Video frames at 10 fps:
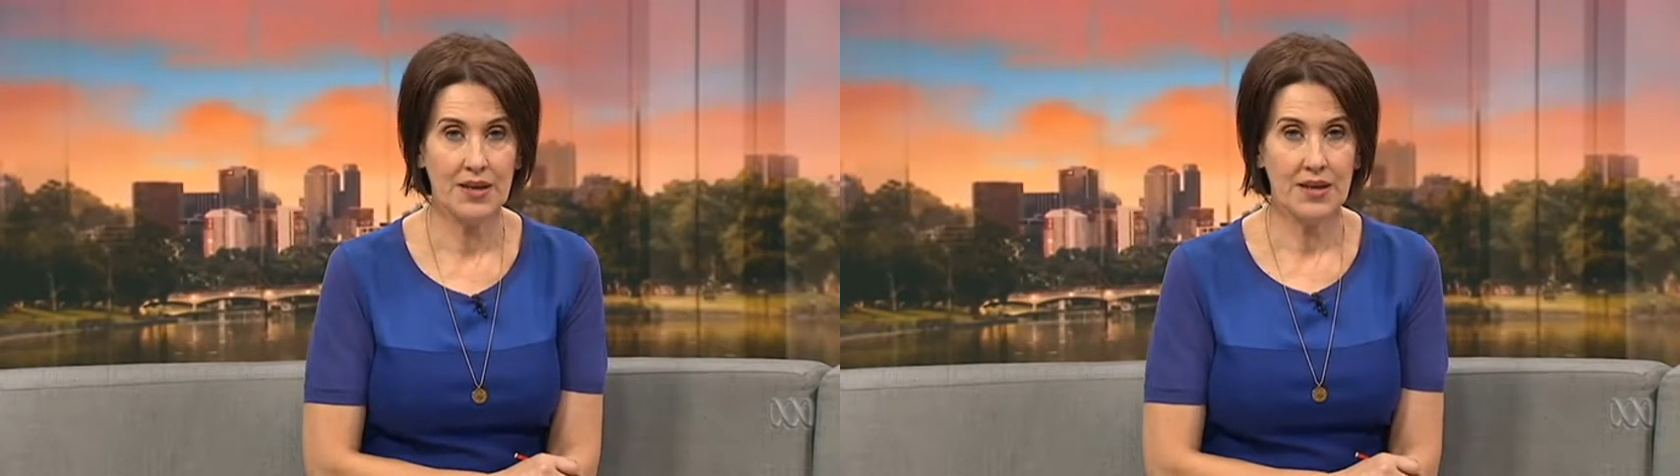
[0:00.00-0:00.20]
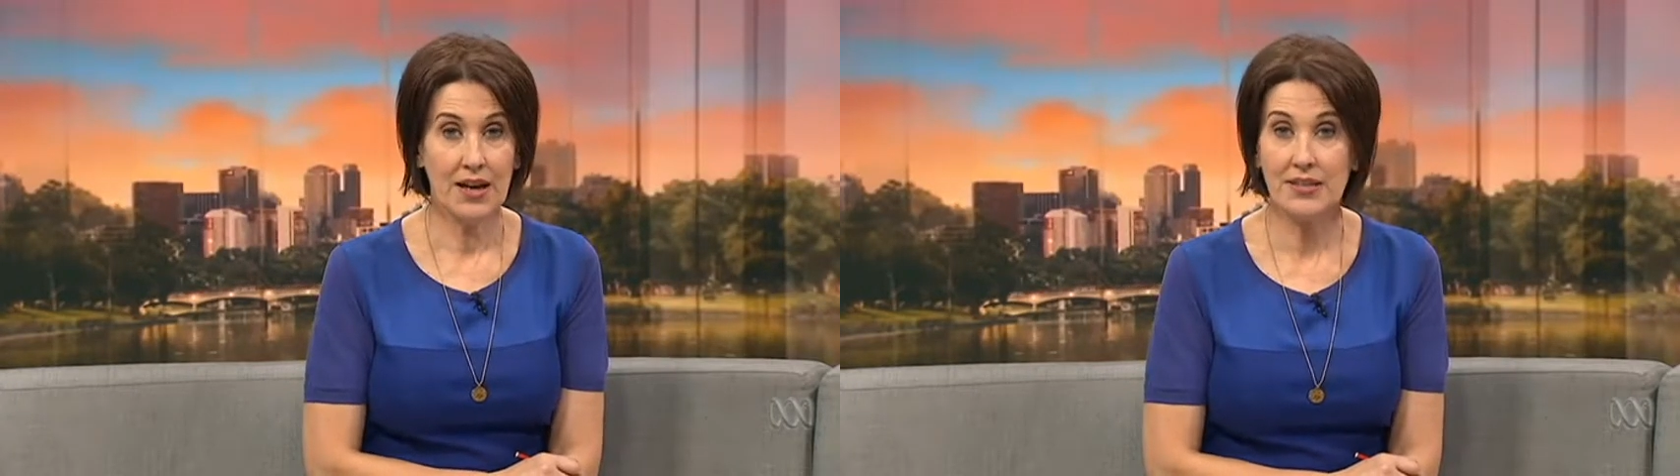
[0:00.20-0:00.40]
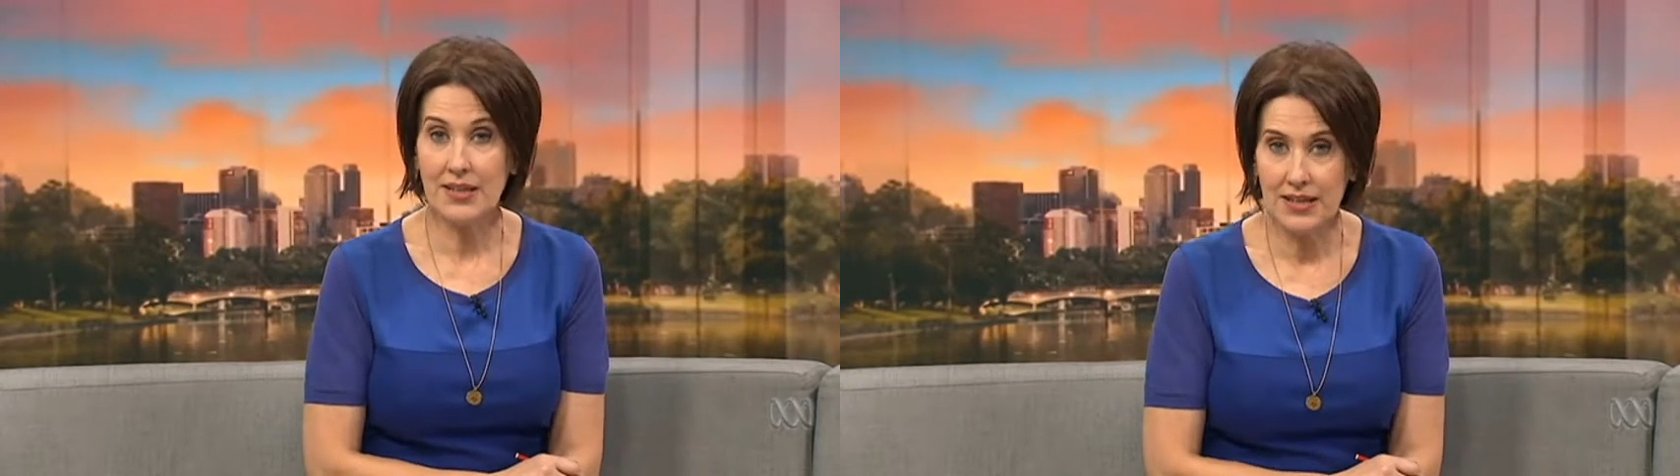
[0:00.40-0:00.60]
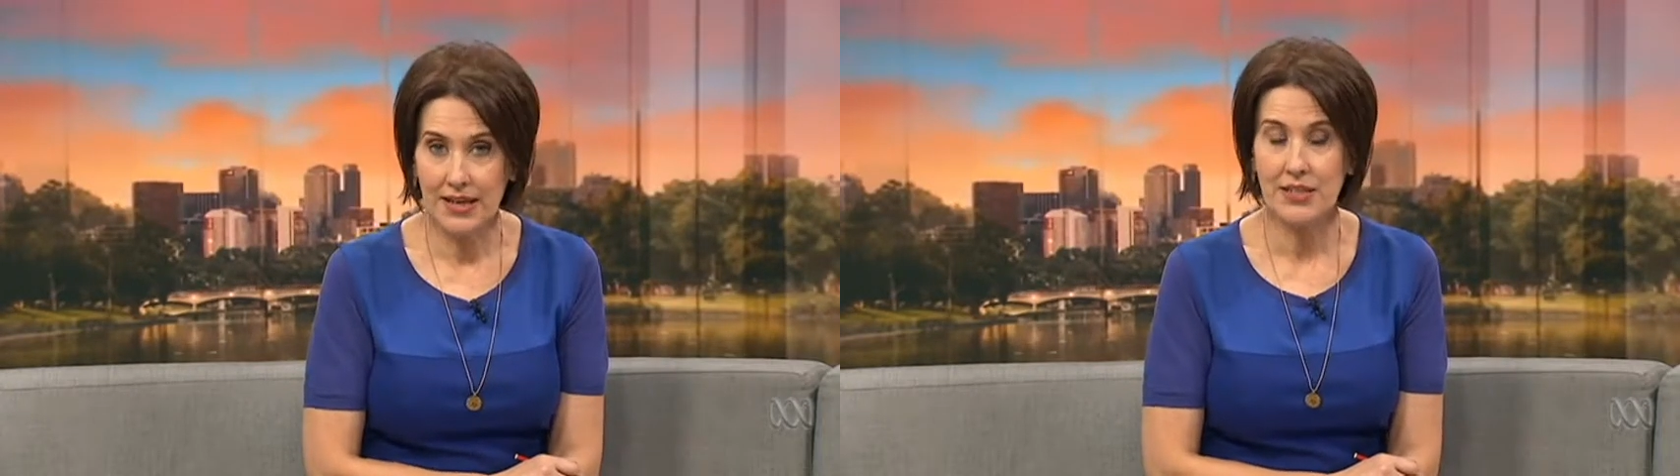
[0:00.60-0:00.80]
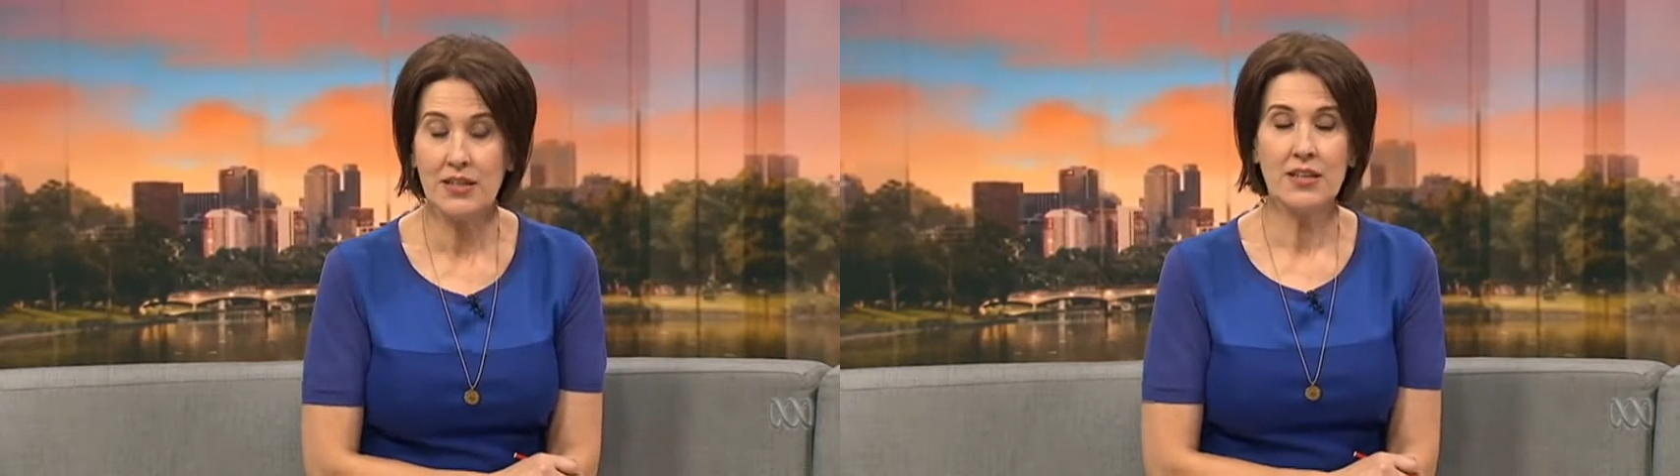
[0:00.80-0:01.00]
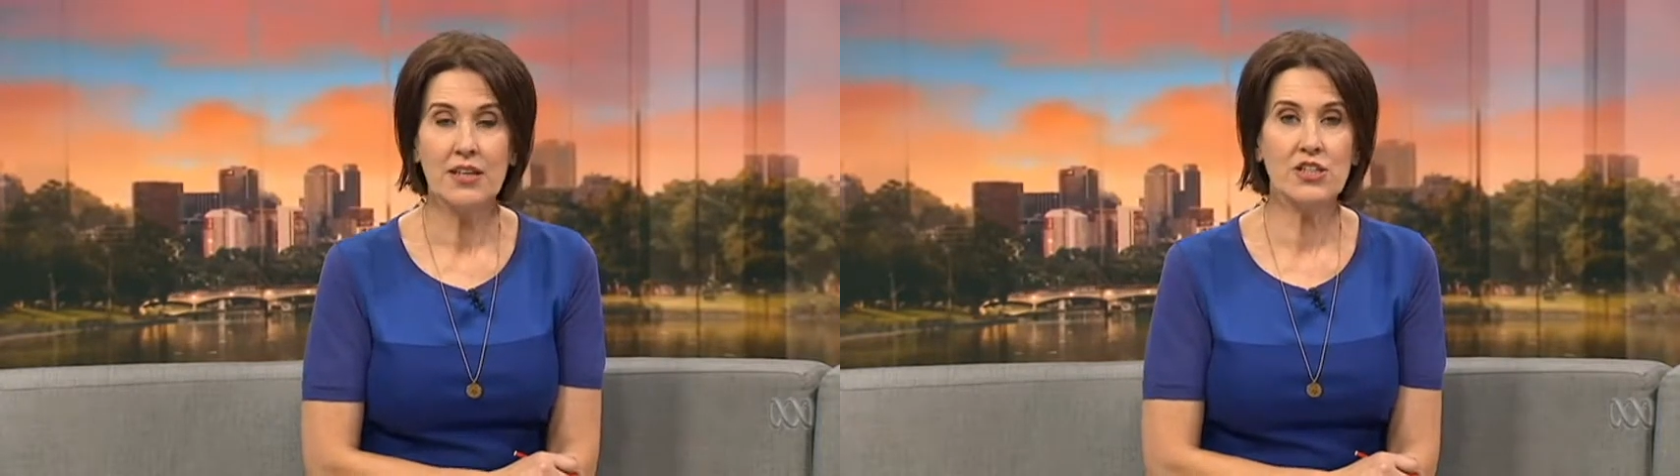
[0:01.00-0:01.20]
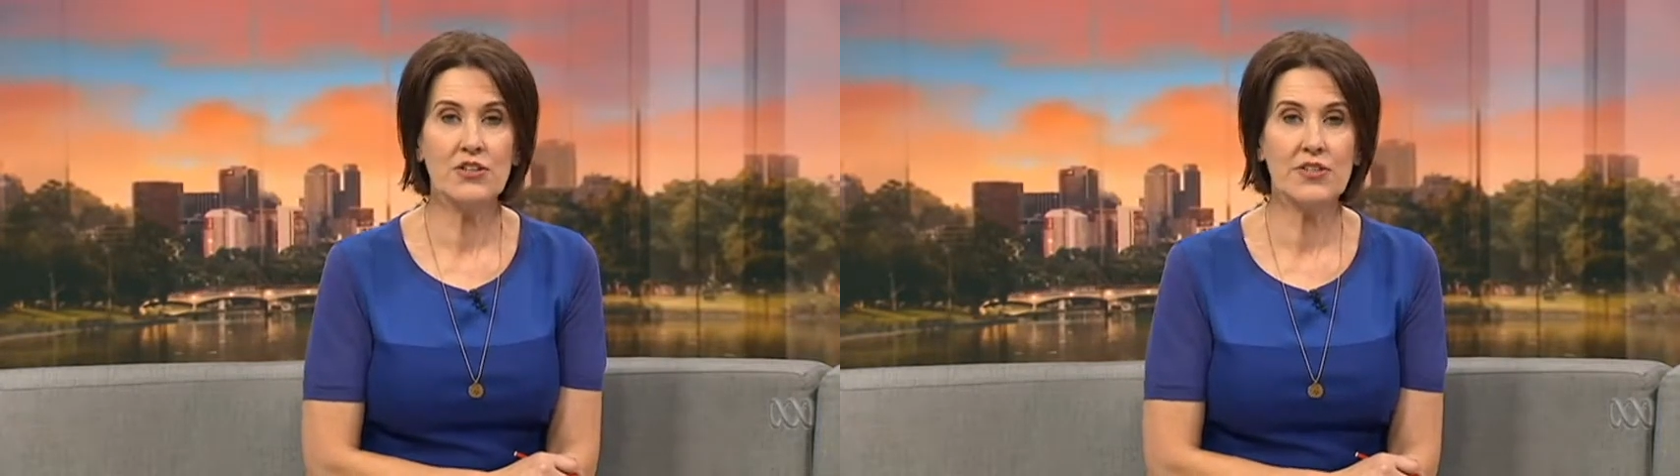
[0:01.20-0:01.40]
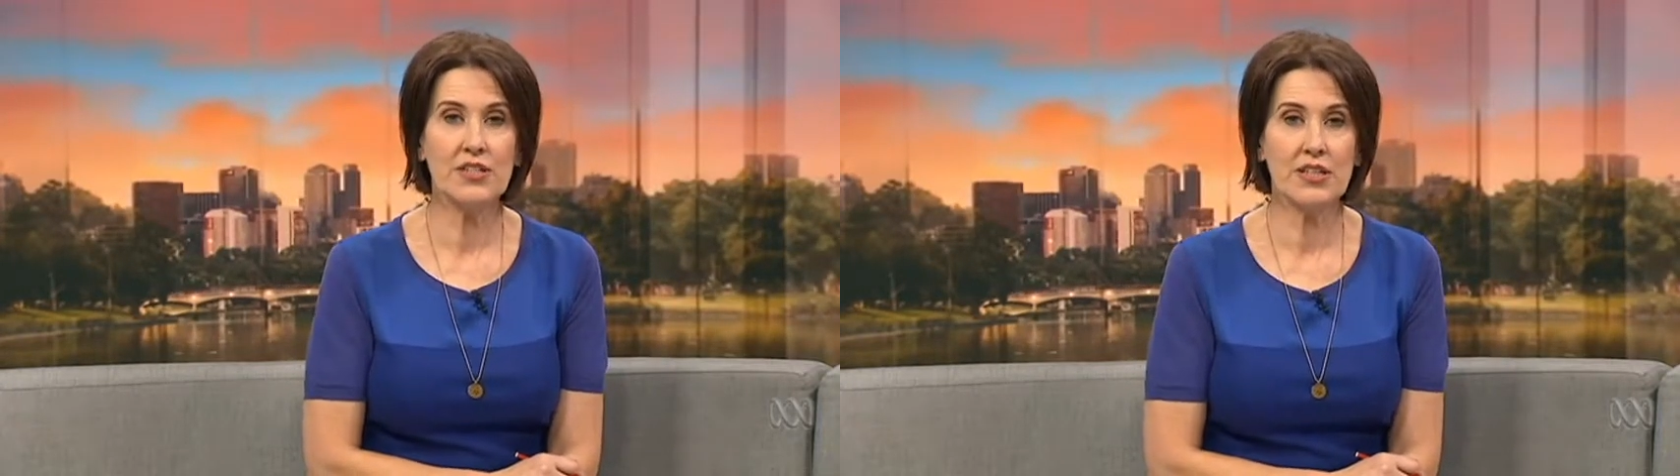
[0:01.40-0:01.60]
A year later, she
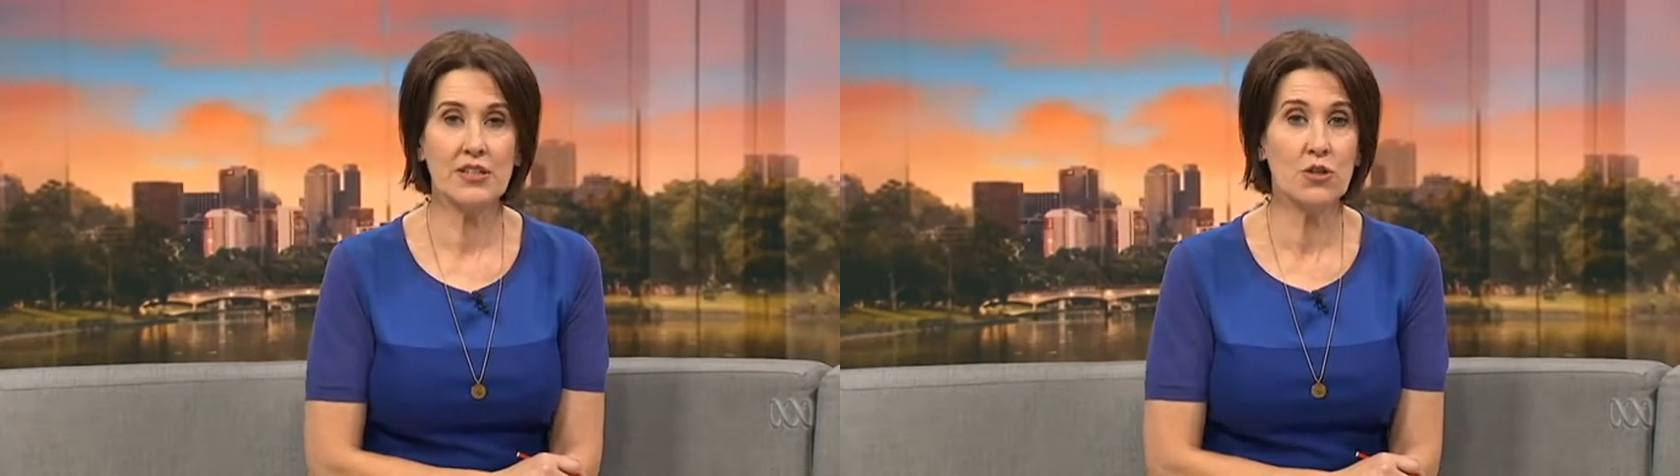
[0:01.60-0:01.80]
visited an